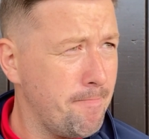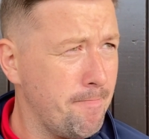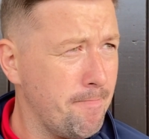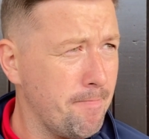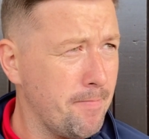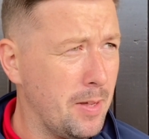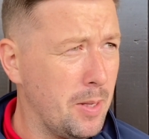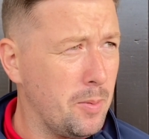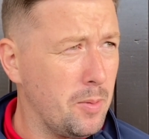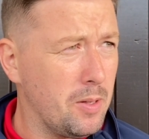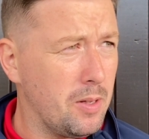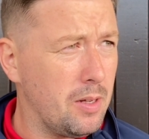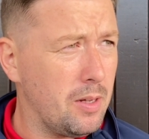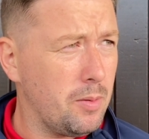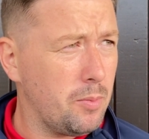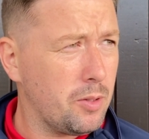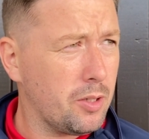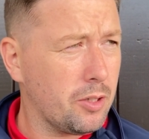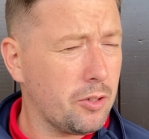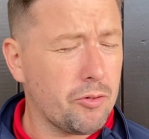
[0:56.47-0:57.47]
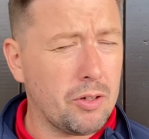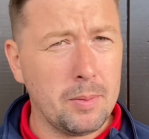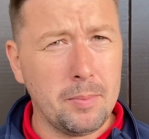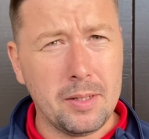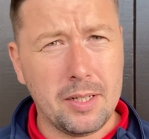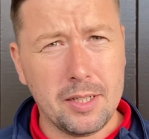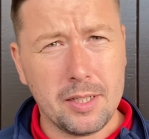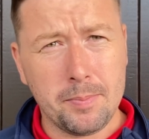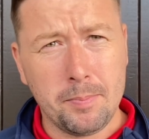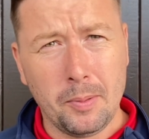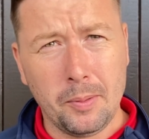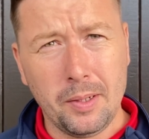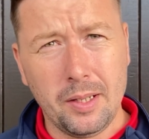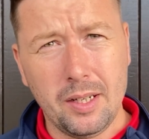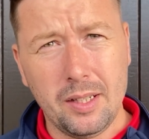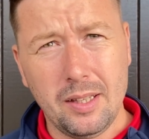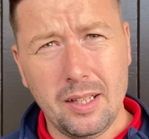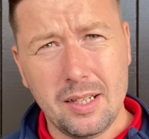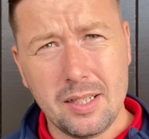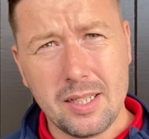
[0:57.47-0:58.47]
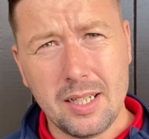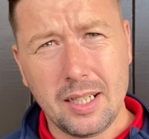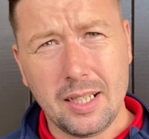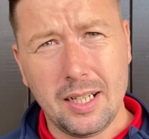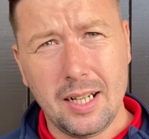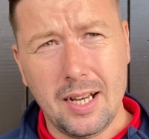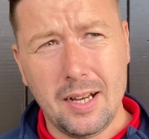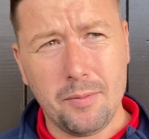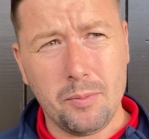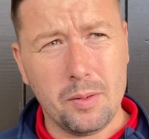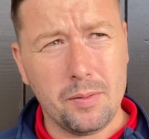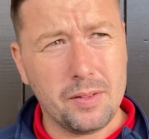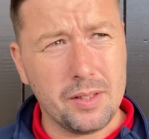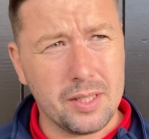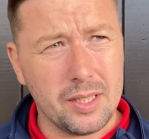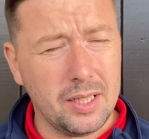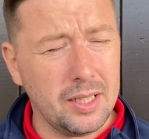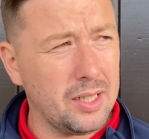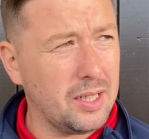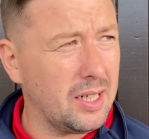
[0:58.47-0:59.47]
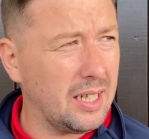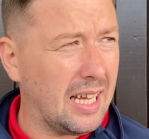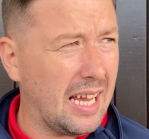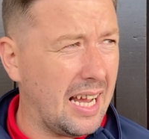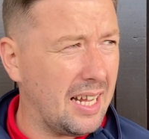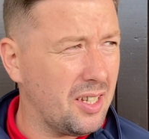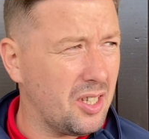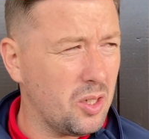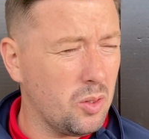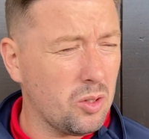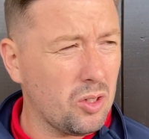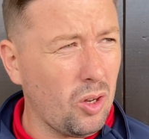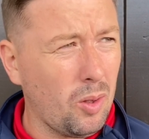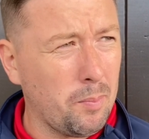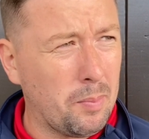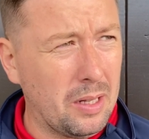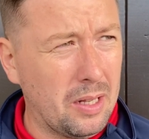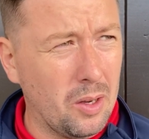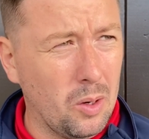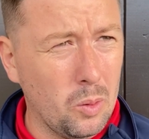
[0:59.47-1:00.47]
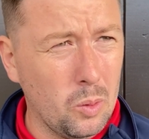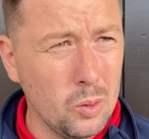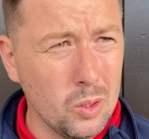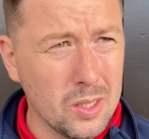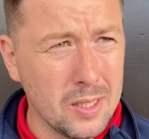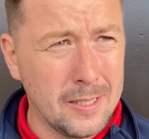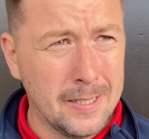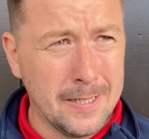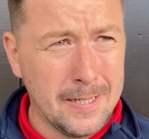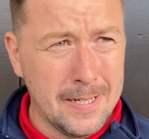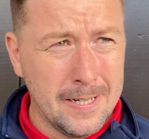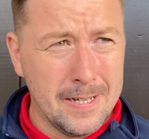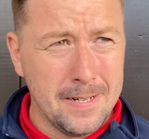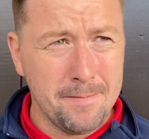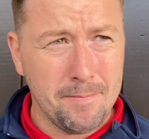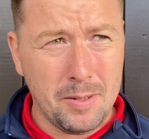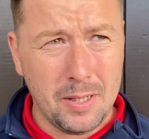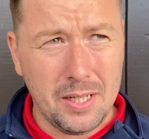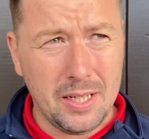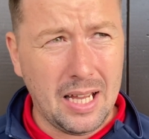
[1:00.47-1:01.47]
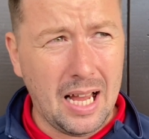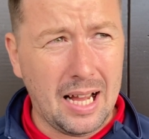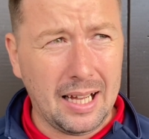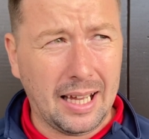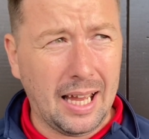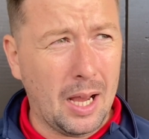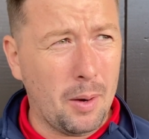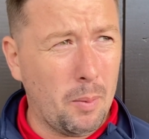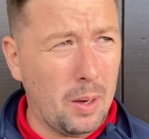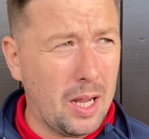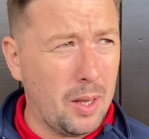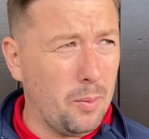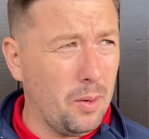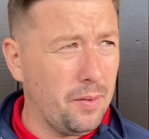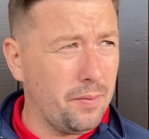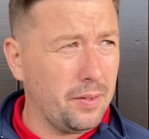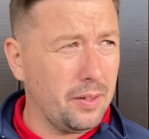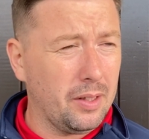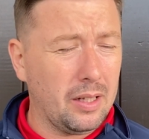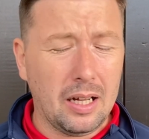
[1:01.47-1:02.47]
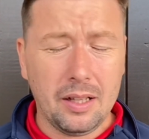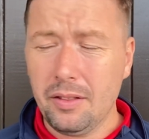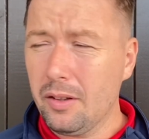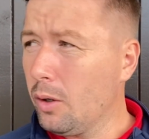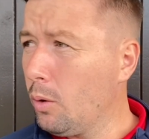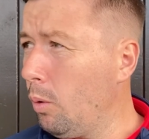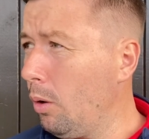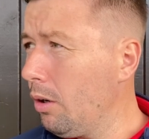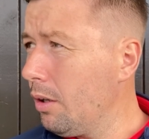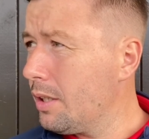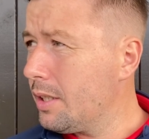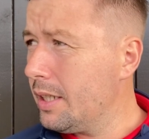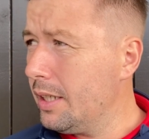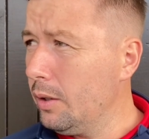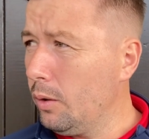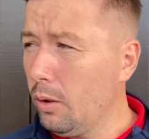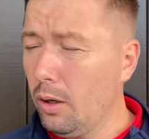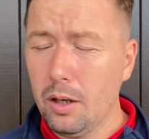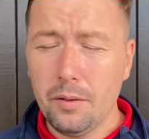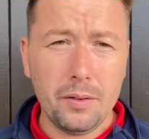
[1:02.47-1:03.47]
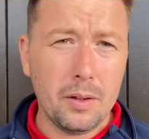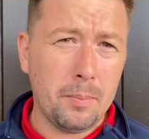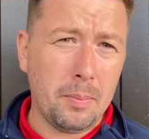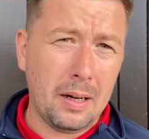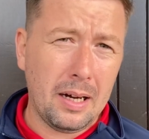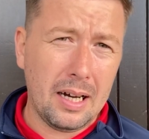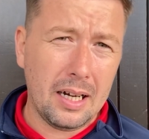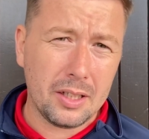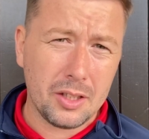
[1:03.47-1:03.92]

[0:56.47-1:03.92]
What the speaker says: it was extremely disappointing in that second half. We conceded again 2 sloppy goals that you can't get away with, and the quality all over the park